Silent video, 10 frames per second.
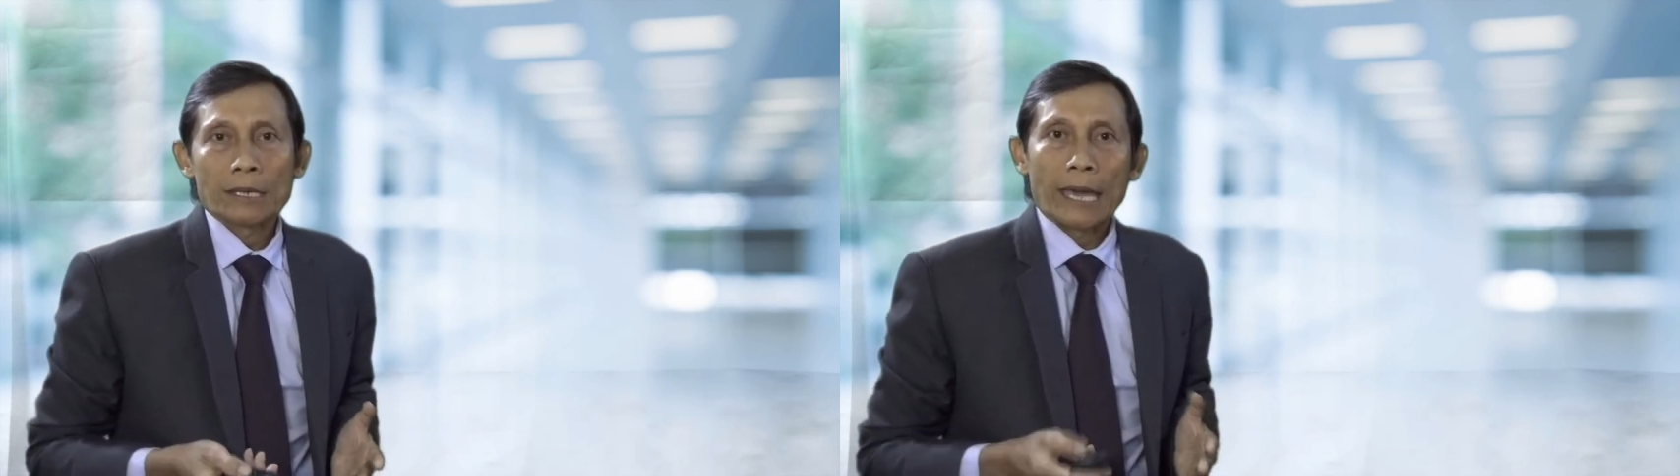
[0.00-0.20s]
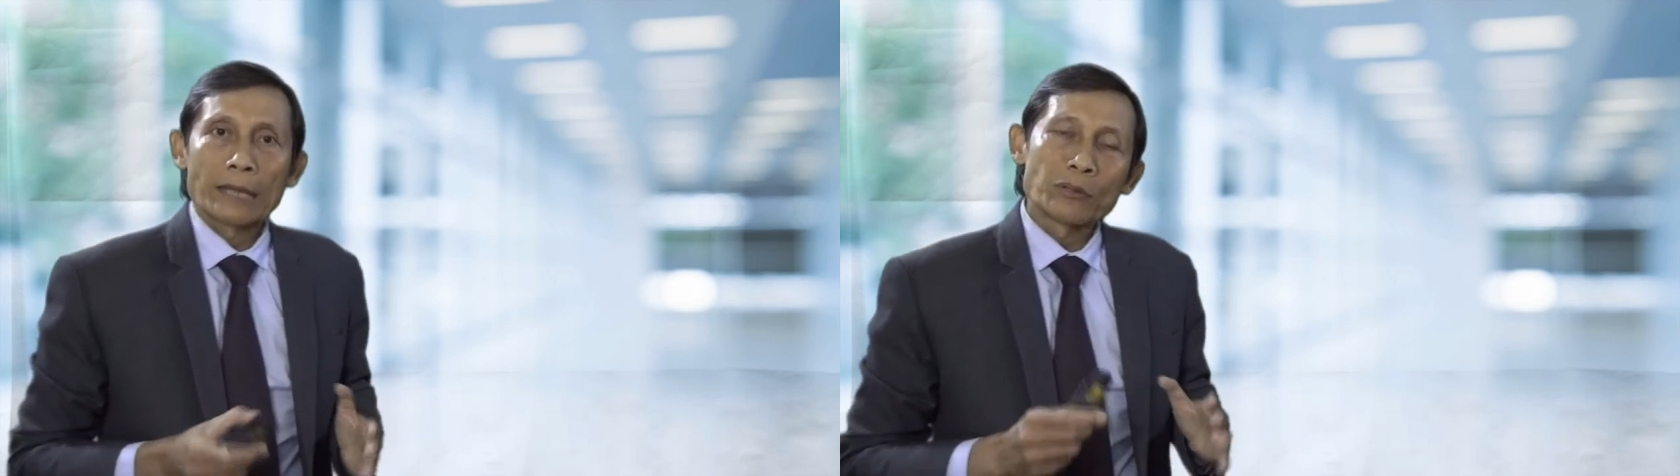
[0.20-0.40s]

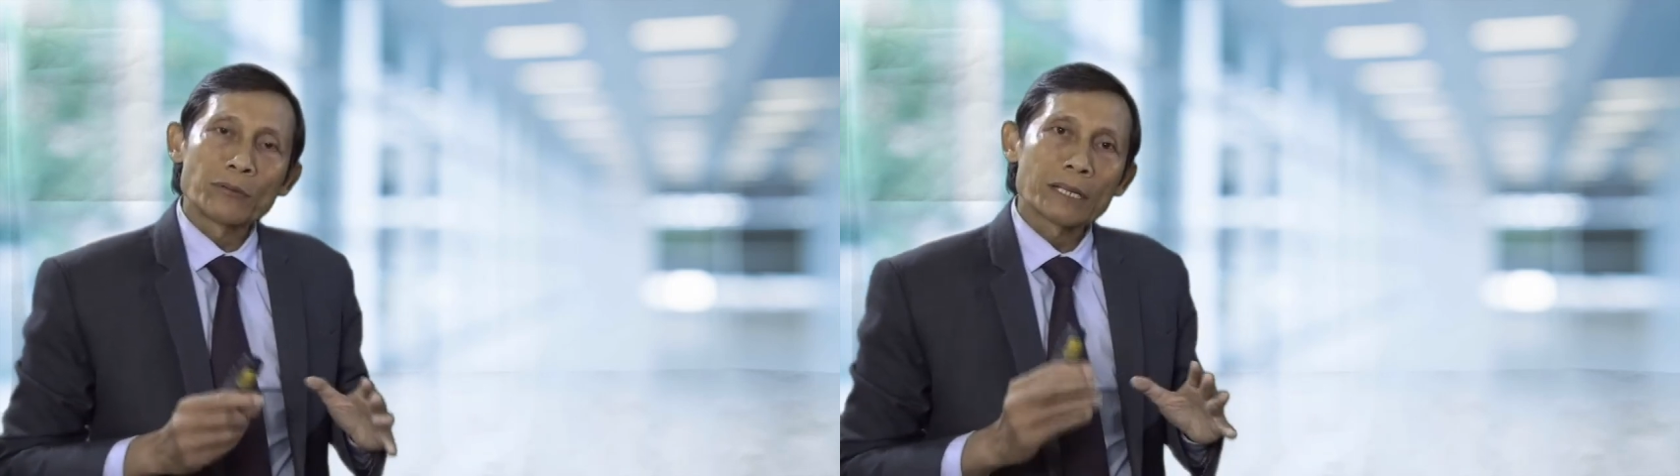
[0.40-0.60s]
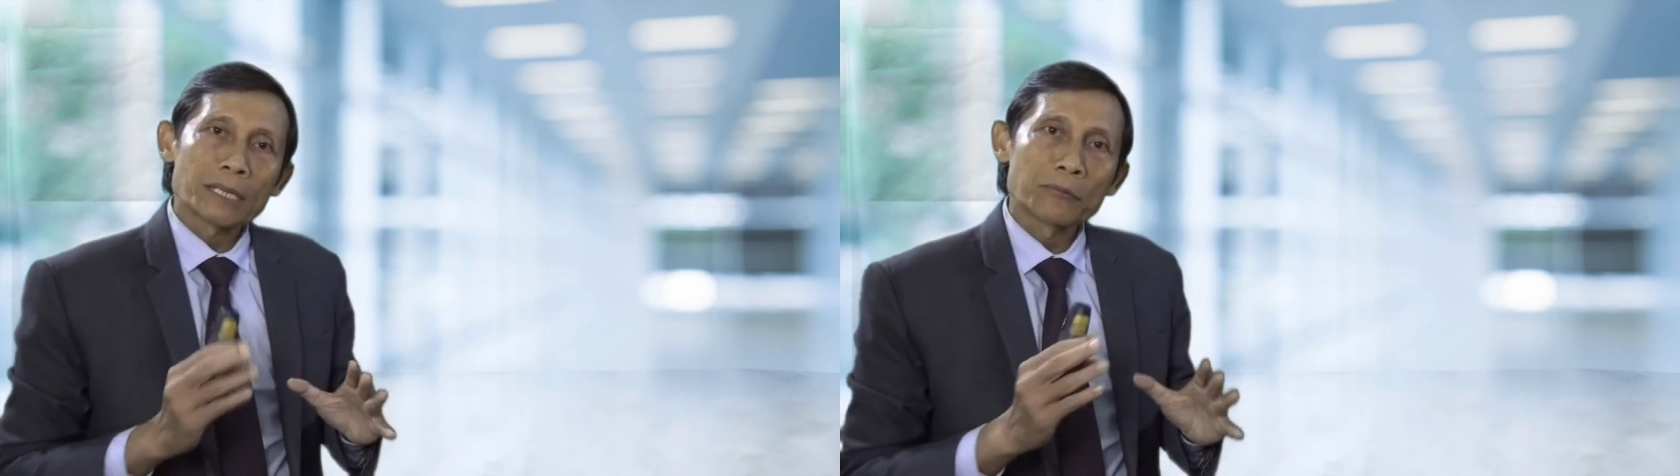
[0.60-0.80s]
And we
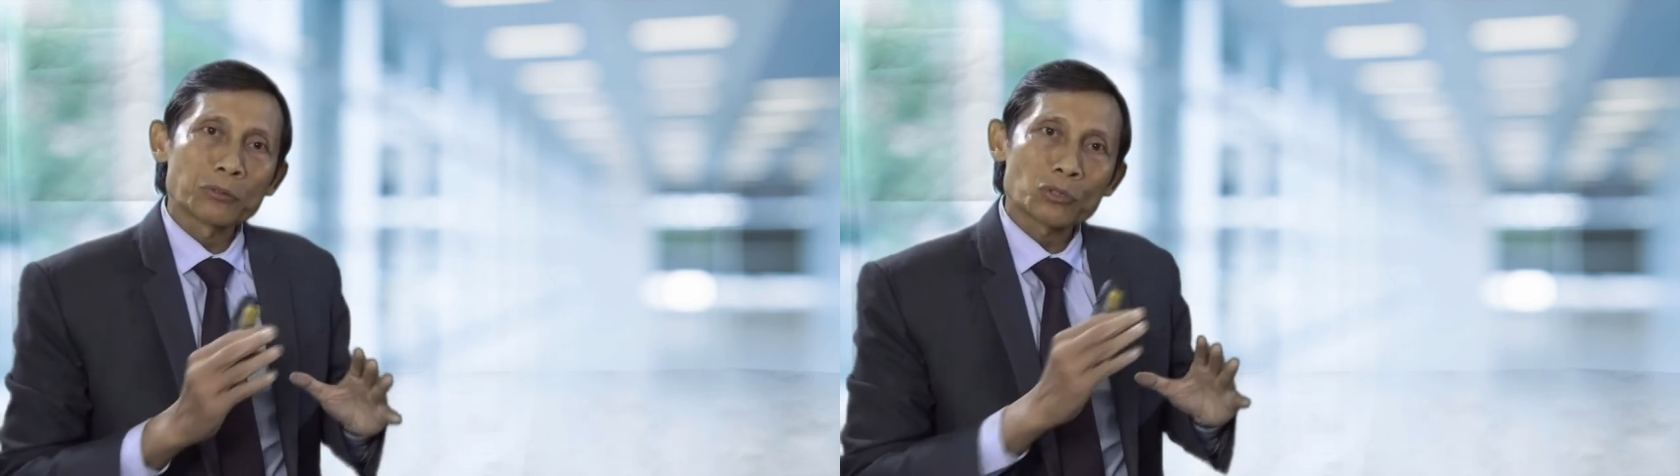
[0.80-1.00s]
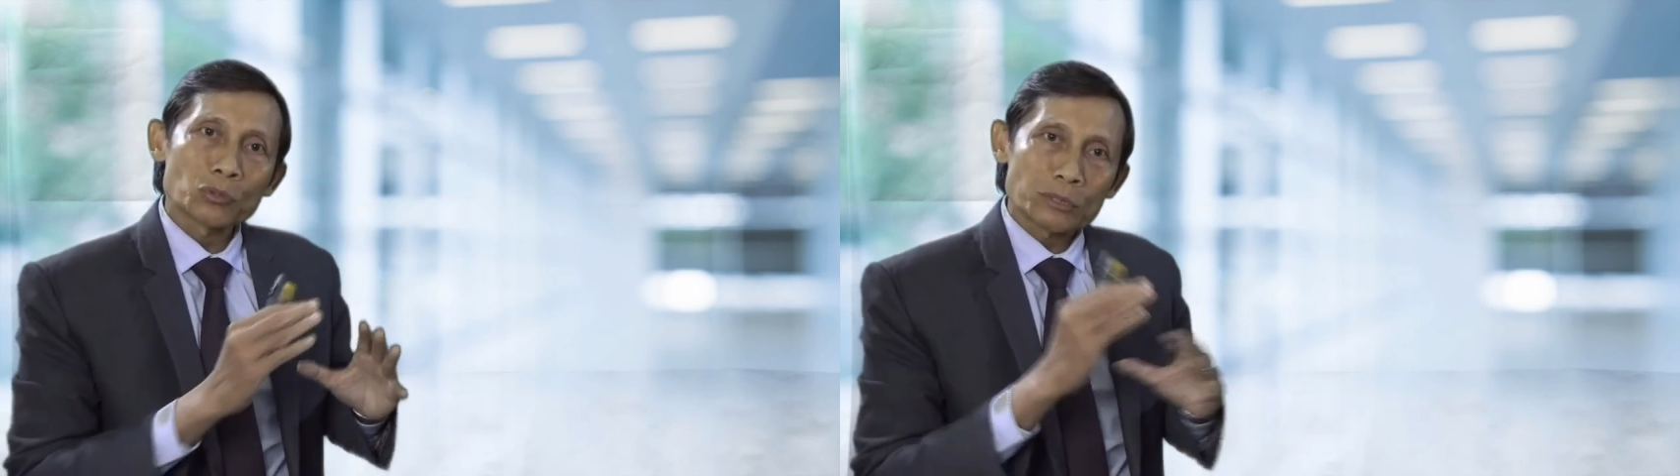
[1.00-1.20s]
will give
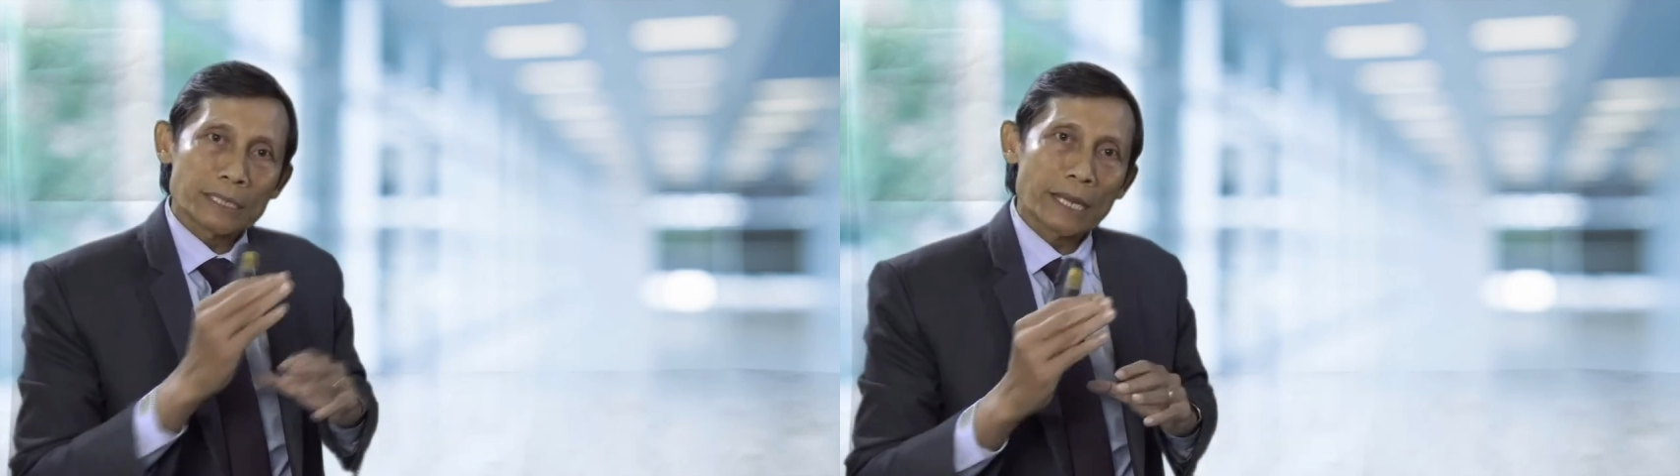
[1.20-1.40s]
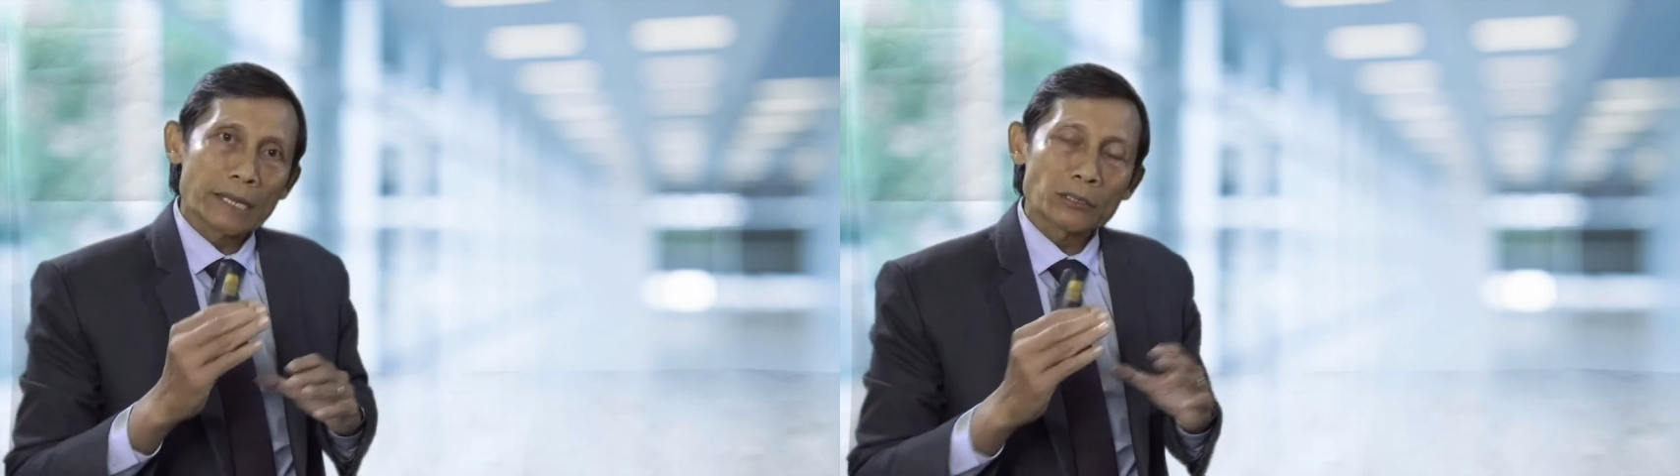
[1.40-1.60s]
you two
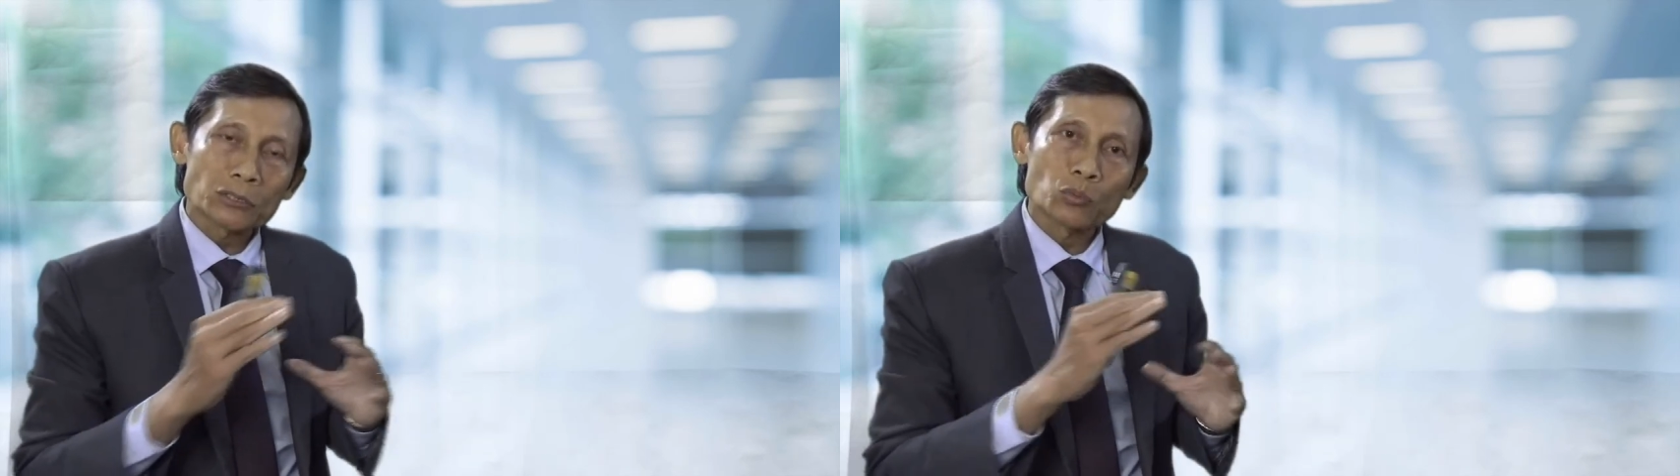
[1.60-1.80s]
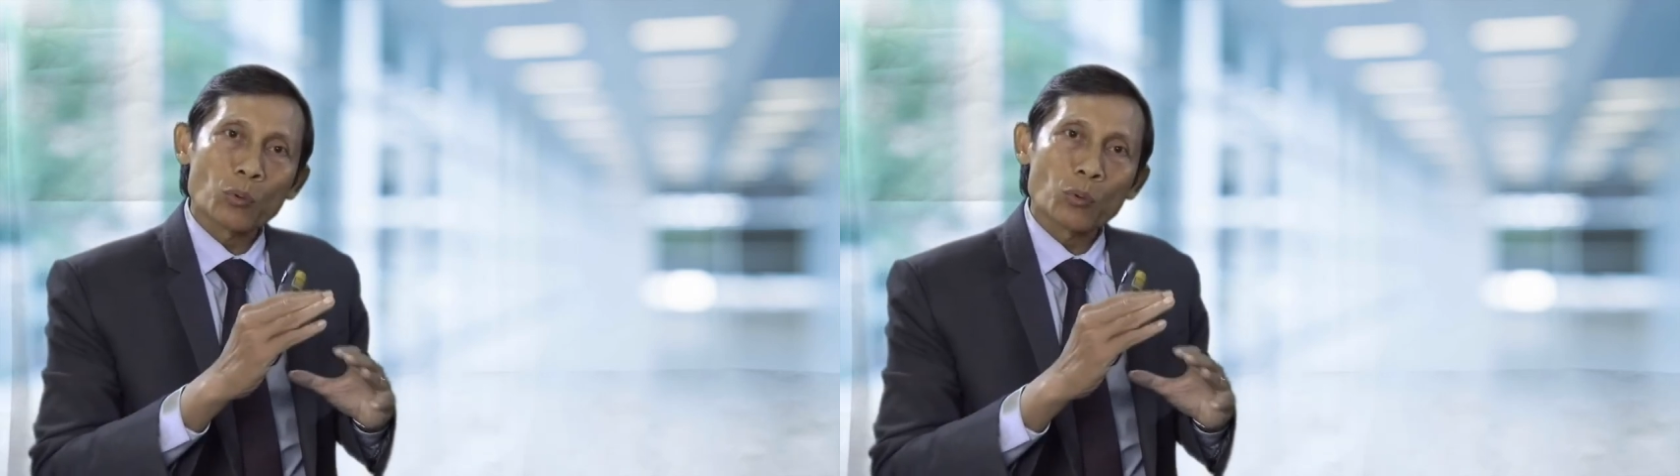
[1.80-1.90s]
scenarios.